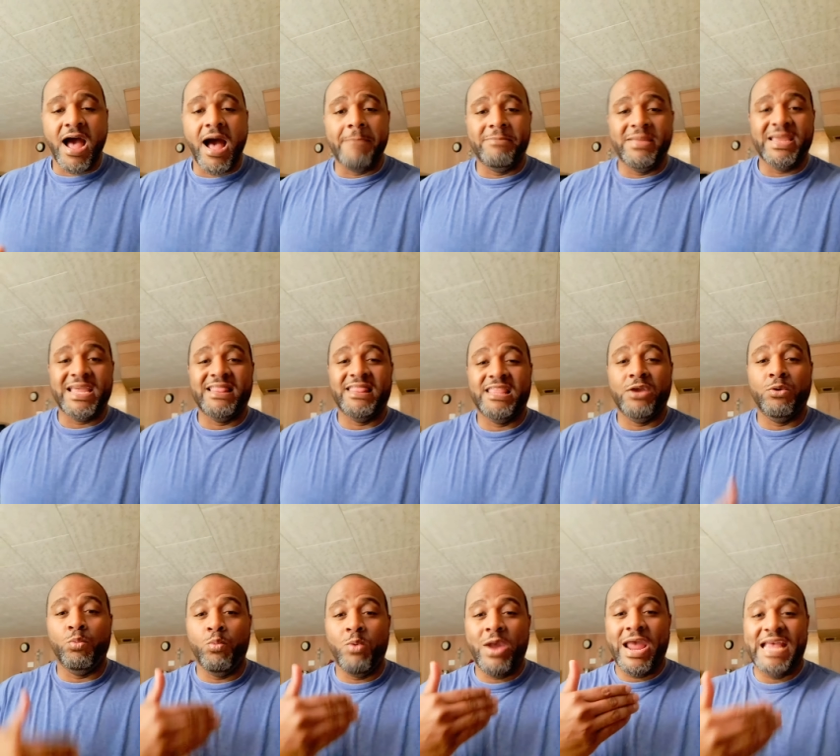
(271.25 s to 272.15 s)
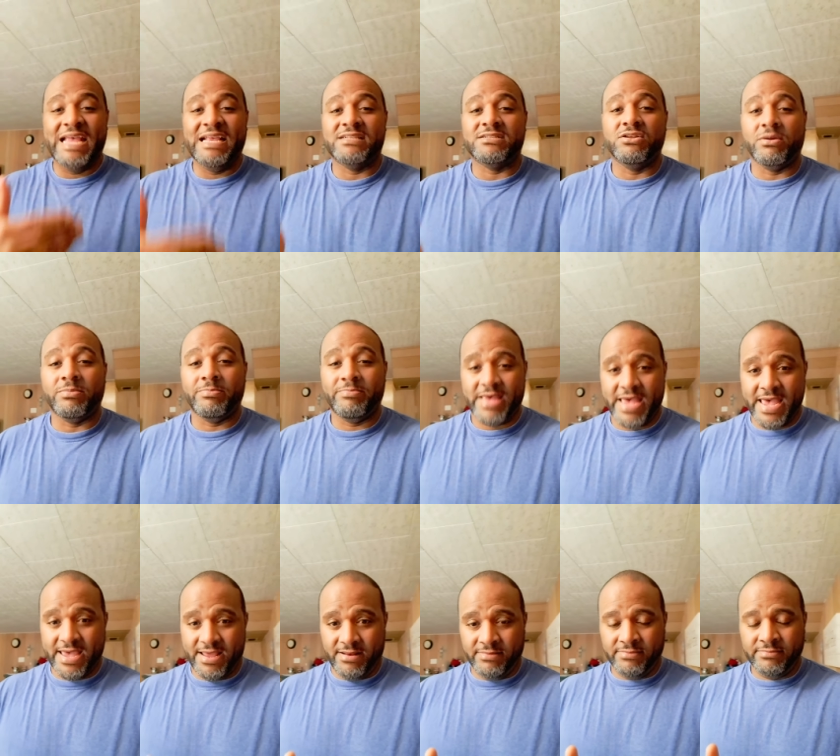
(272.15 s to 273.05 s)
I'm making their ways look
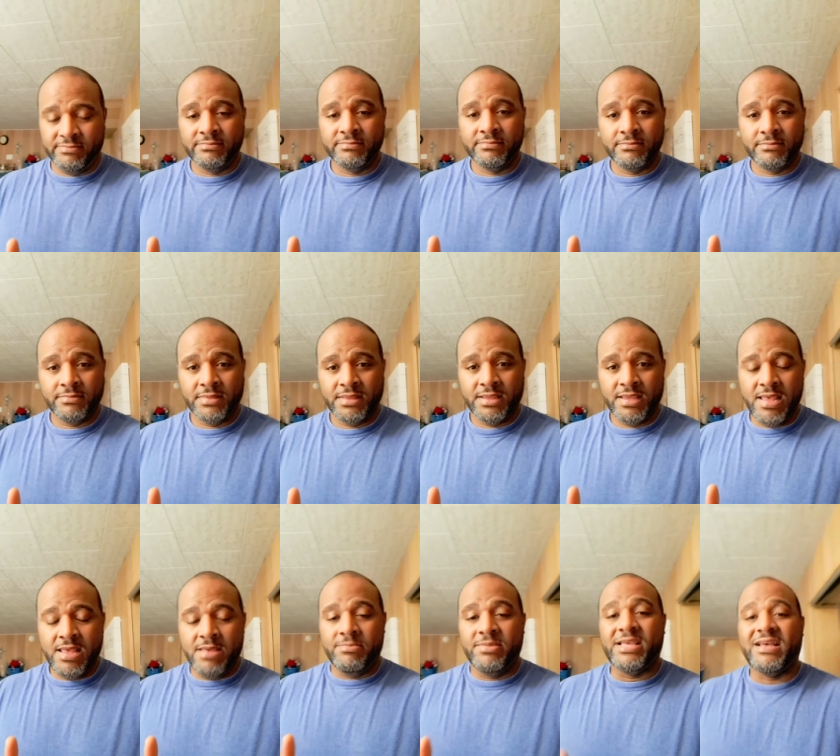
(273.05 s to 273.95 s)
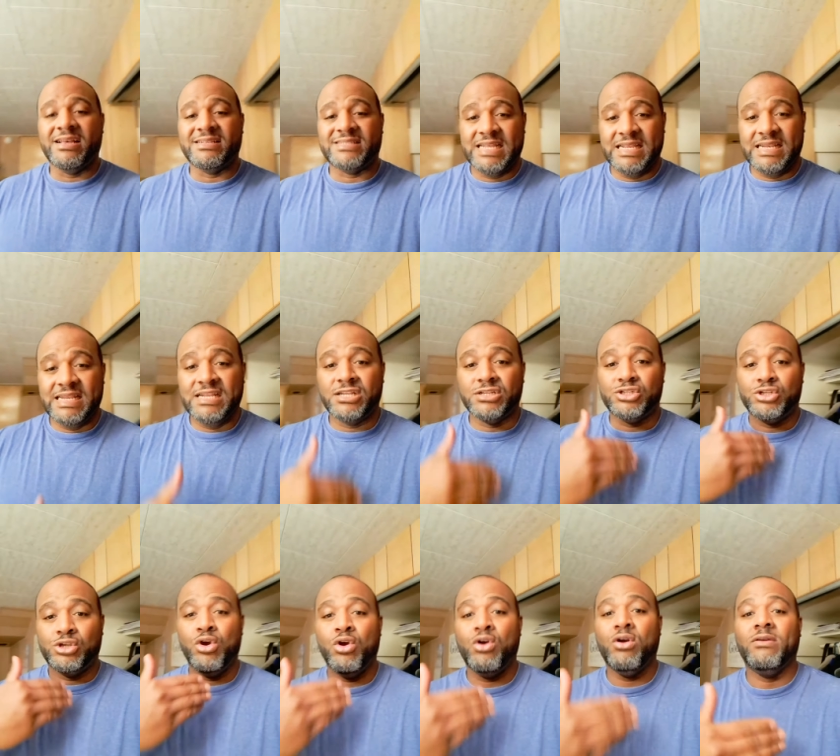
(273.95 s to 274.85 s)
bad because they need to
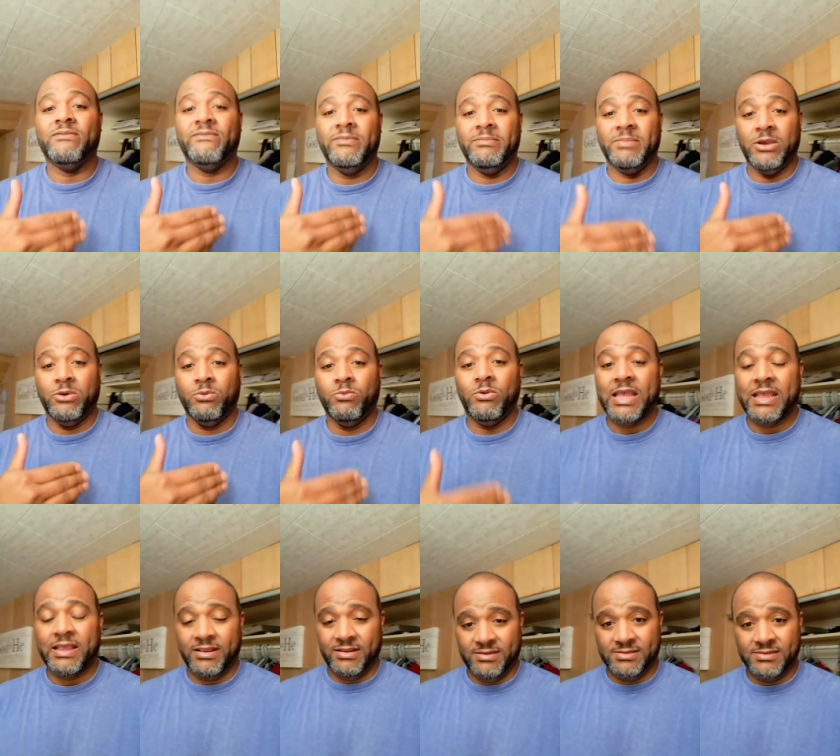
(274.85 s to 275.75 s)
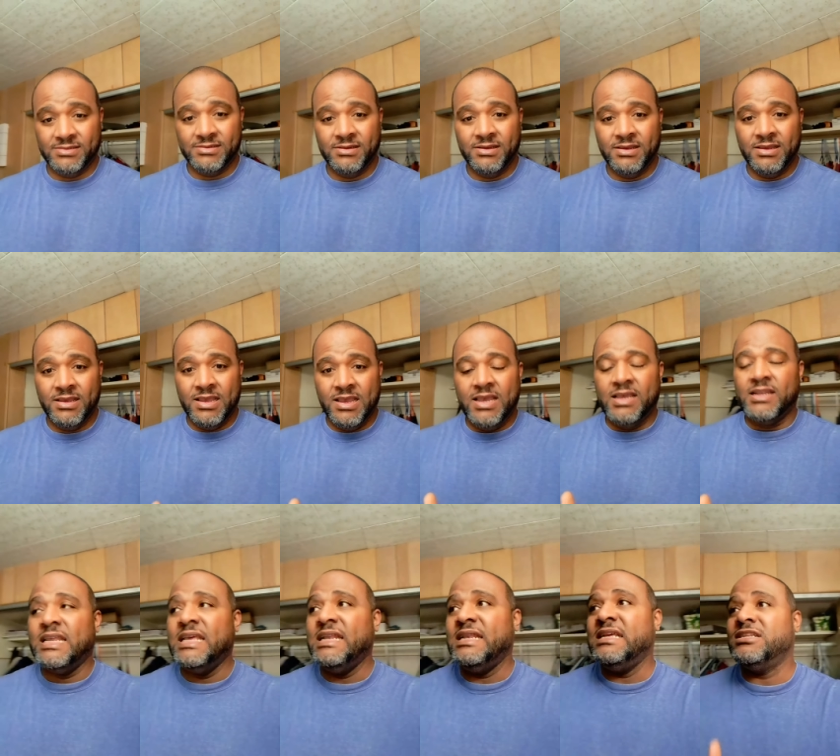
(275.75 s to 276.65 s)
turn from their ways.
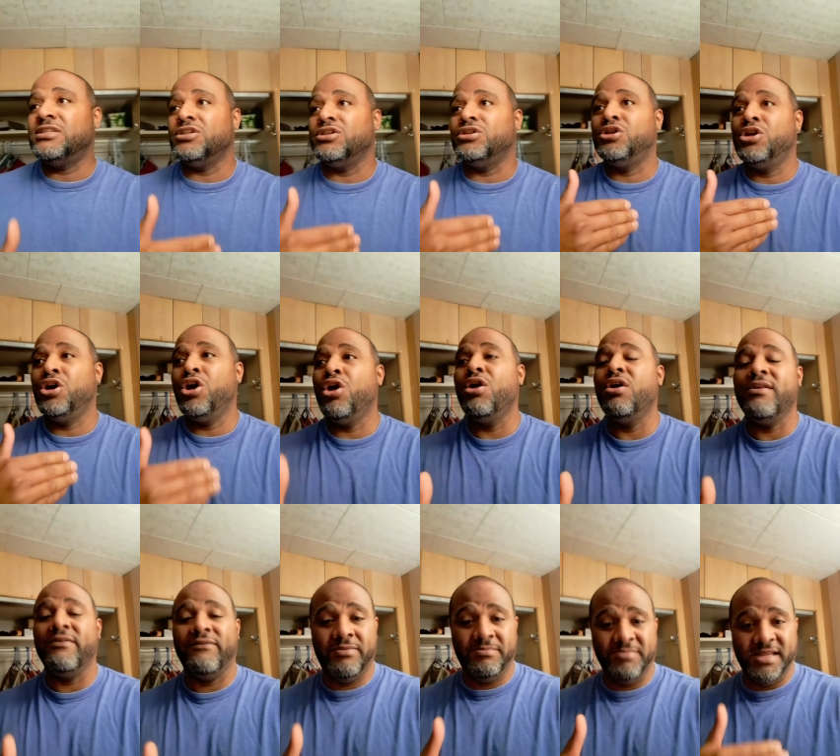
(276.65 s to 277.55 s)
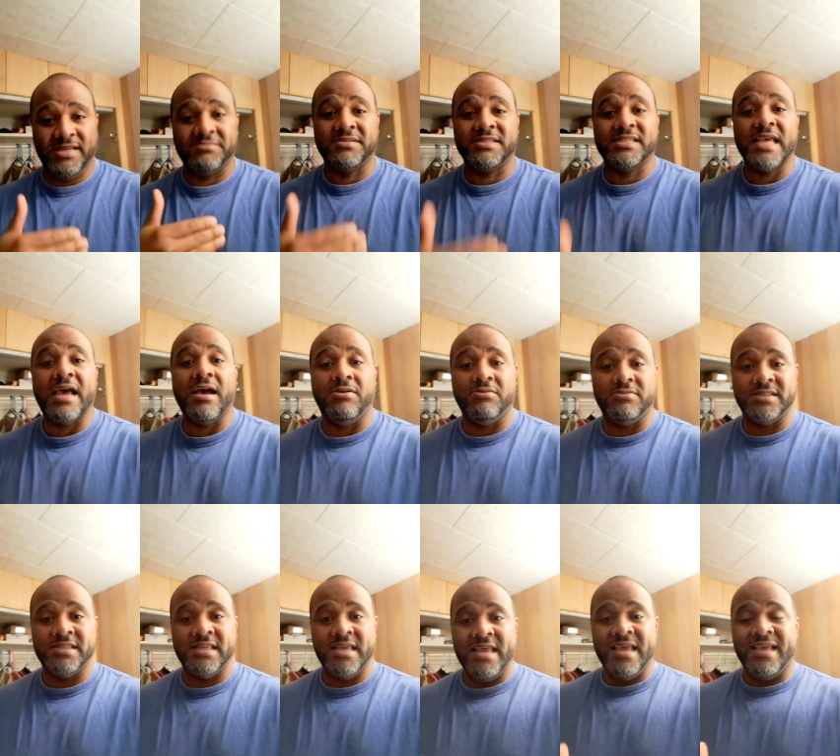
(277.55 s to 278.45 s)
They need to turn from
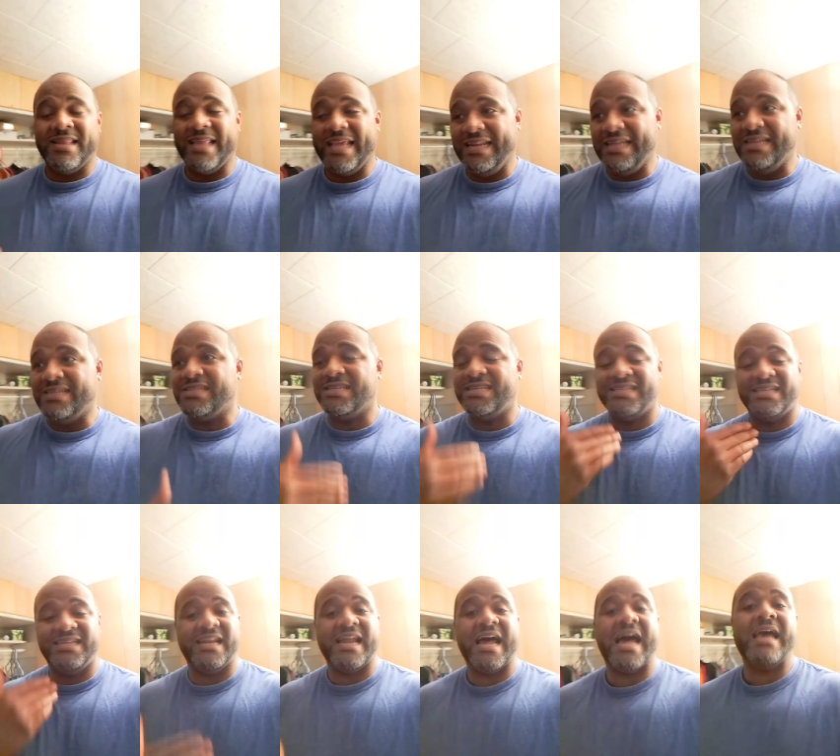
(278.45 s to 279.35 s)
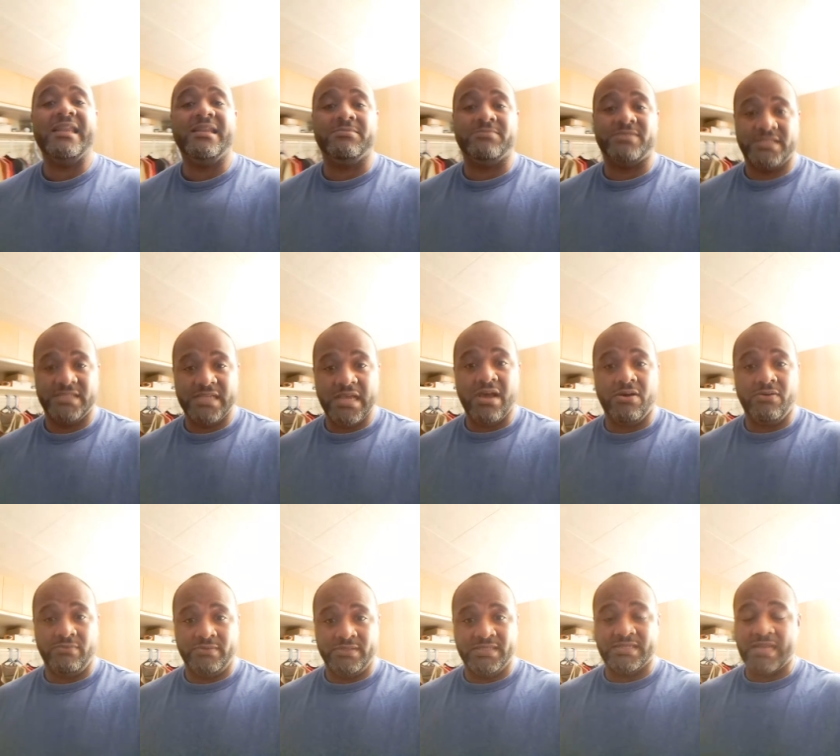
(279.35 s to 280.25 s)
themselves. They need to deny
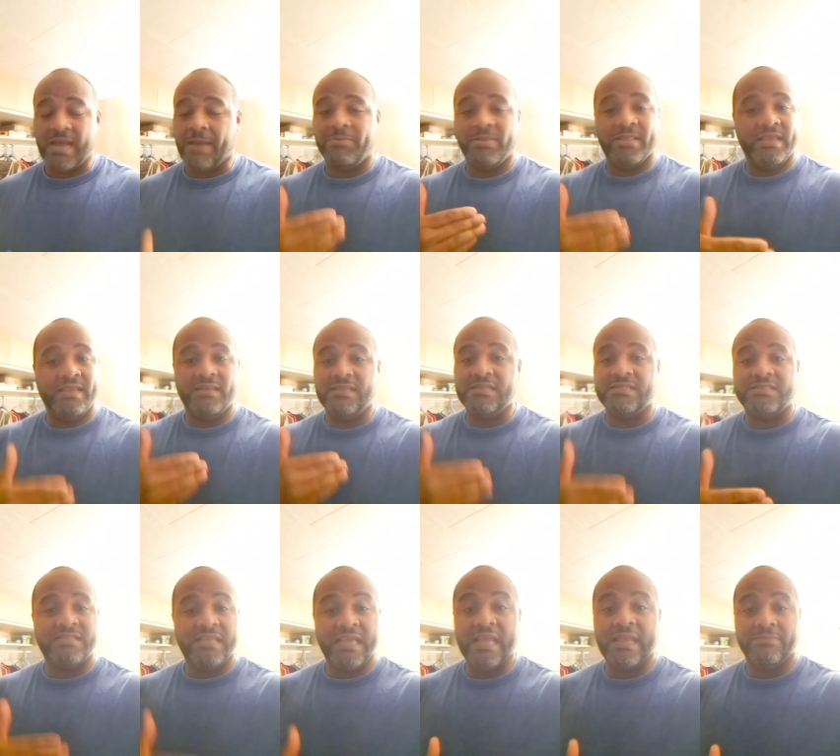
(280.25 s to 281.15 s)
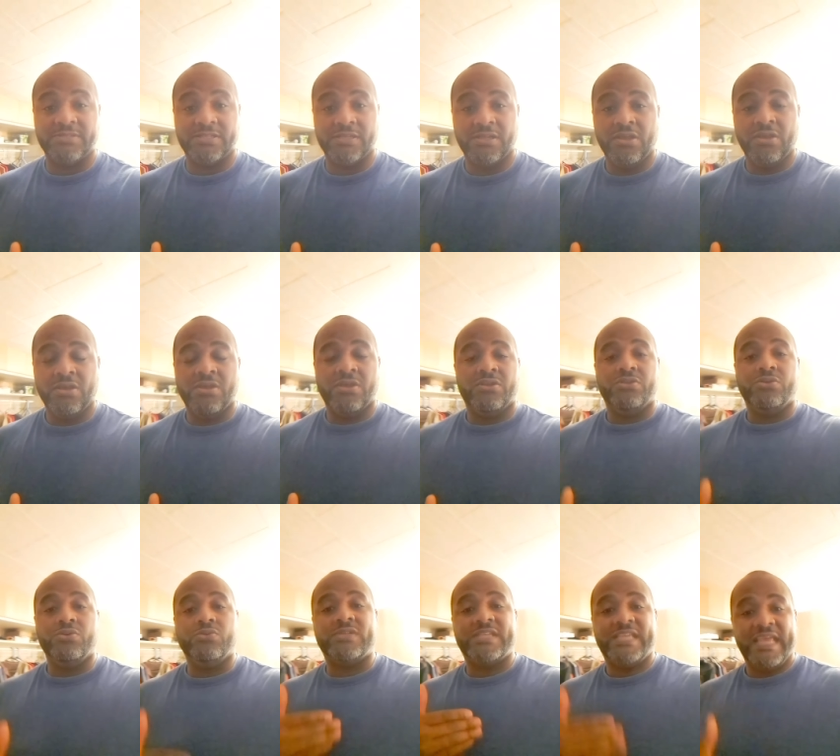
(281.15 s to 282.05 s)
themselves. Stop playing these games.
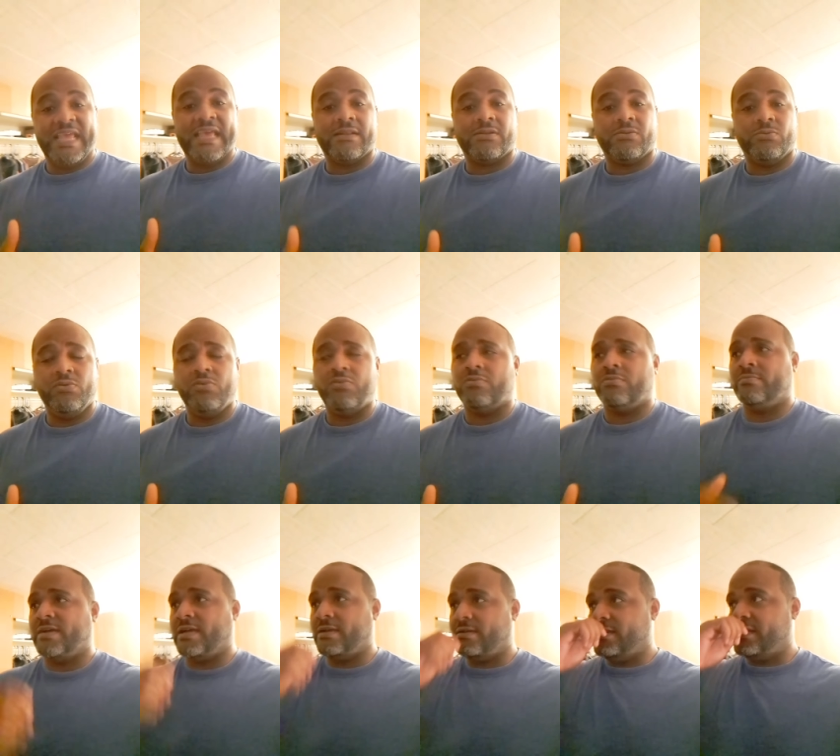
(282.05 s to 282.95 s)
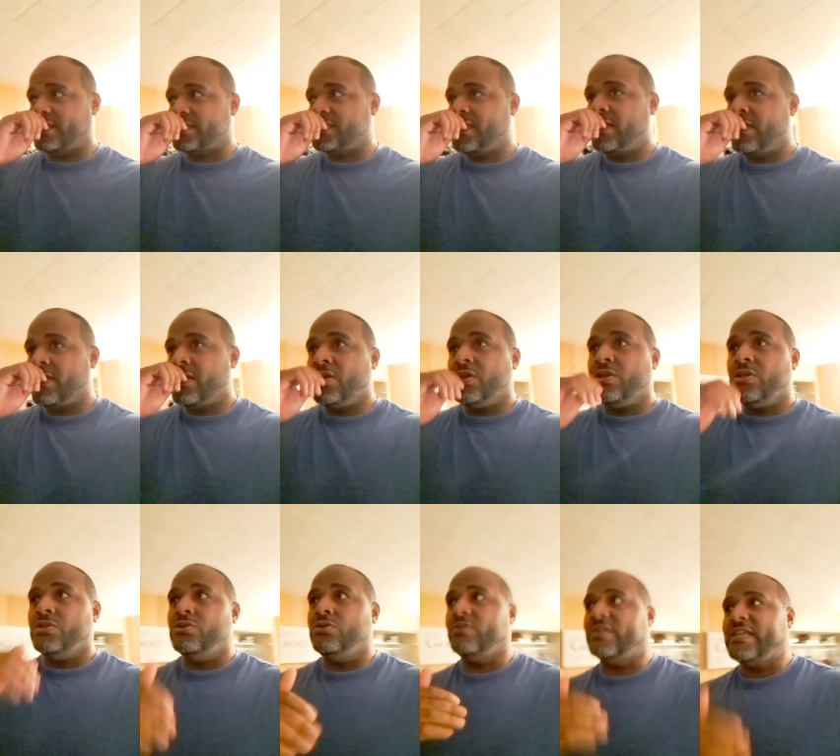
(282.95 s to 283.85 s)
You can't, whoo, my goodness,
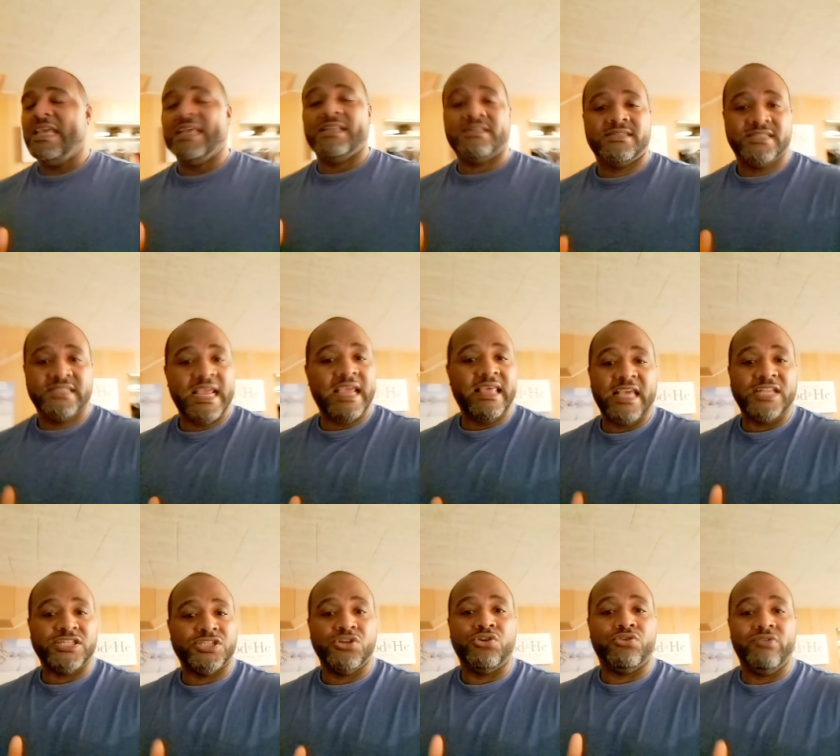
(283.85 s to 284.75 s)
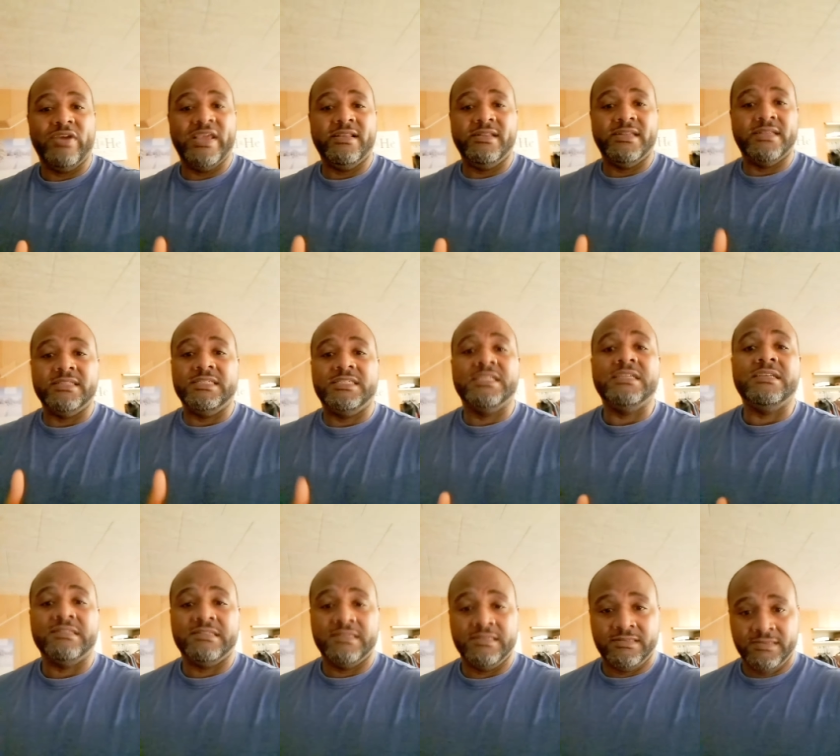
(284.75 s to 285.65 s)
you can't say that you're greater than
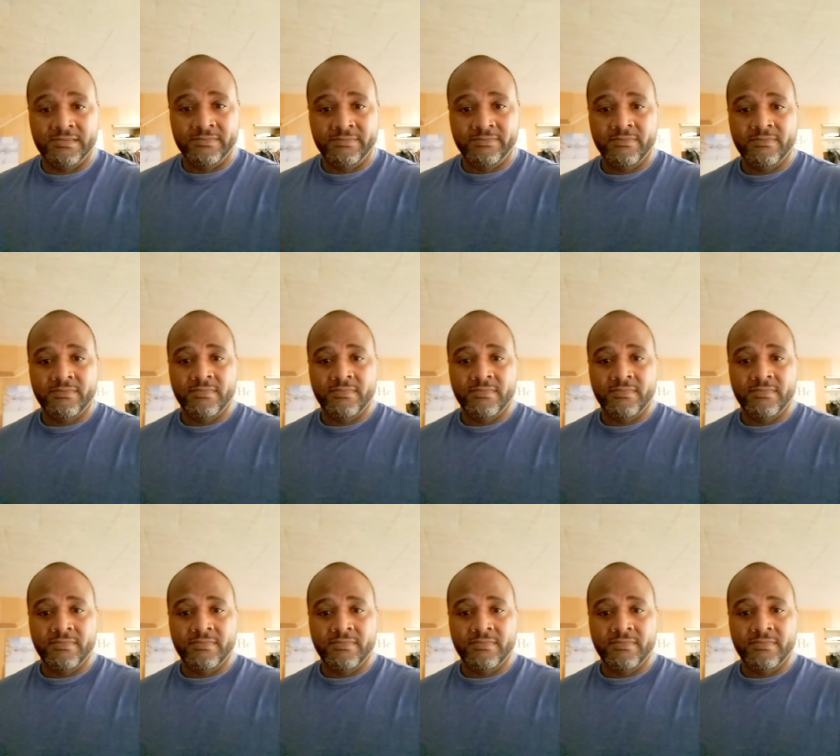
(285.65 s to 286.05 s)
Jesus.